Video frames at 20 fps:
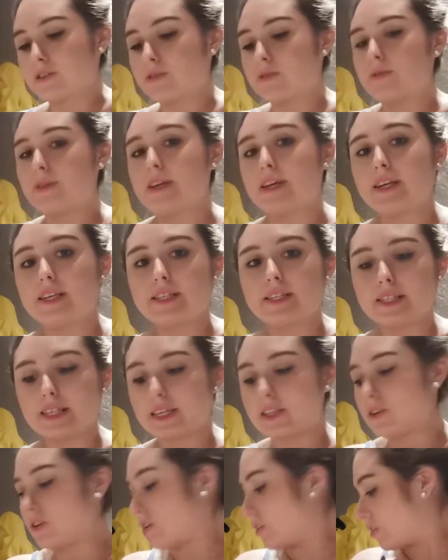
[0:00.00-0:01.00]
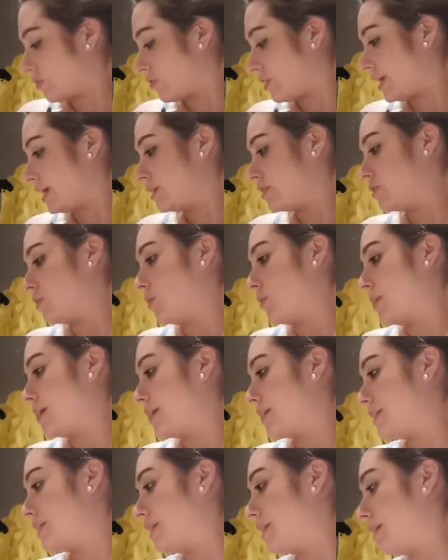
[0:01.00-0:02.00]
So these are great
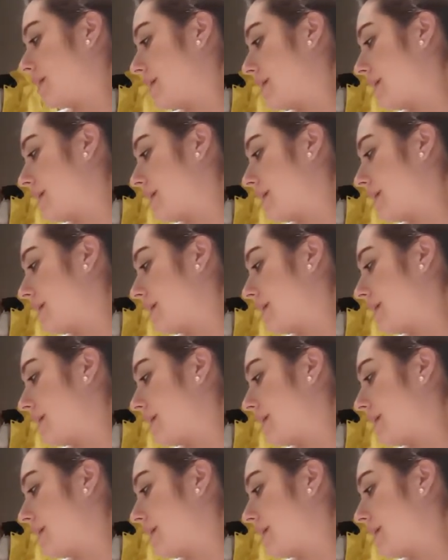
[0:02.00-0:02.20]
toys.